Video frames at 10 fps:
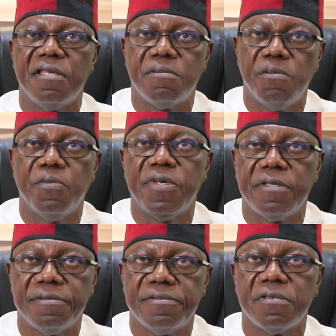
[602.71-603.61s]
this moment.
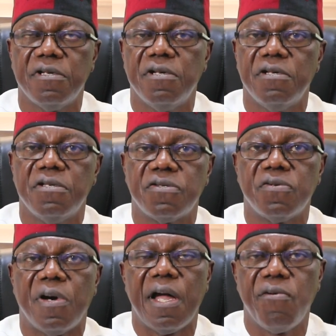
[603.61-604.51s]

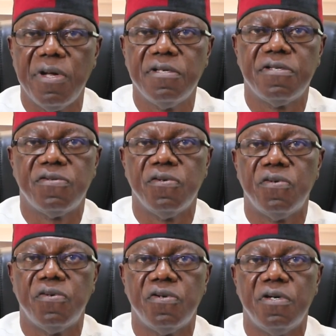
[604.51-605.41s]
So I want
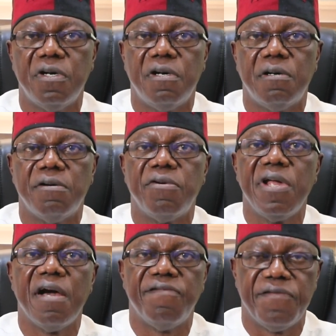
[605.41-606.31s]
to
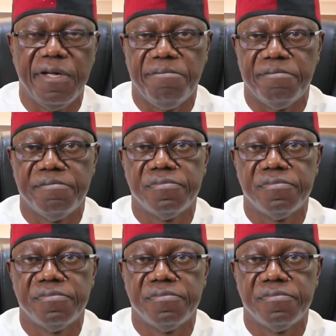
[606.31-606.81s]
reaffirm